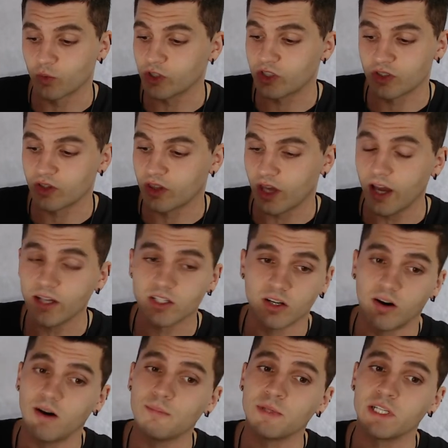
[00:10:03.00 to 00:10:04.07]
which that
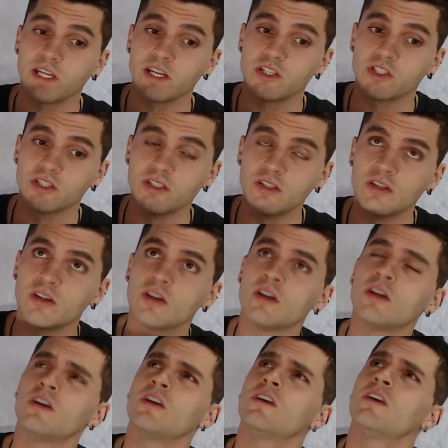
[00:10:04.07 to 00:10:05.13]
combination,
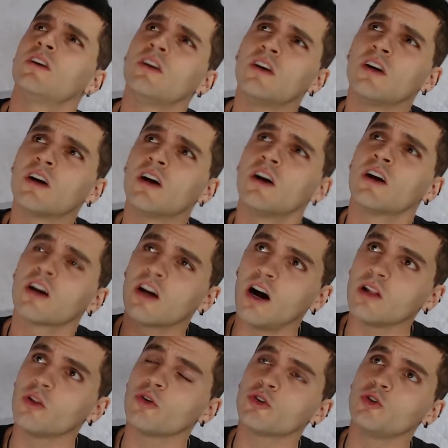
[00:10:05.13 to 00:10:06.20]

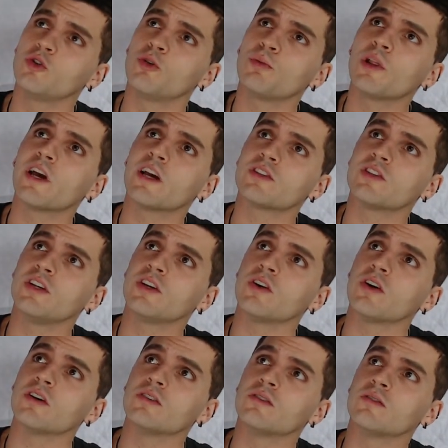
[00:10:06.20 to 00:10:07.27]
color Google Play SD
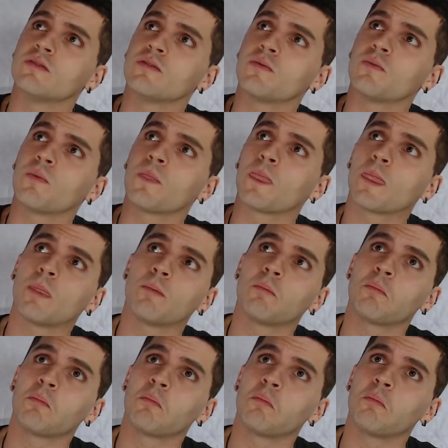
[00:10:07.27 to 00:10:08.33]
card,
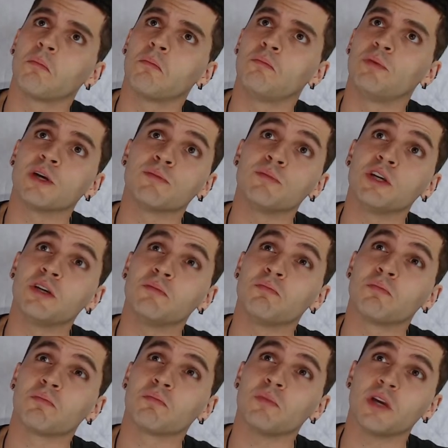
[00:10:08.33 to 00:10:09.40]
Bigme
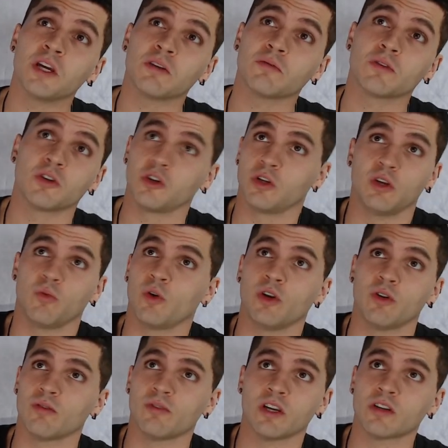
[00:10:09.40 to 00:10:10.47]
Ink Good
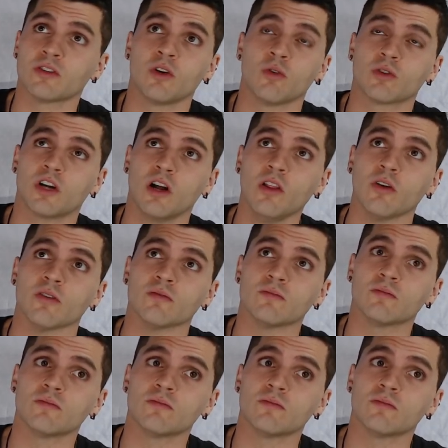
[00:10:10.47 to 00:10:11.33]
e-Reader Ink Note color,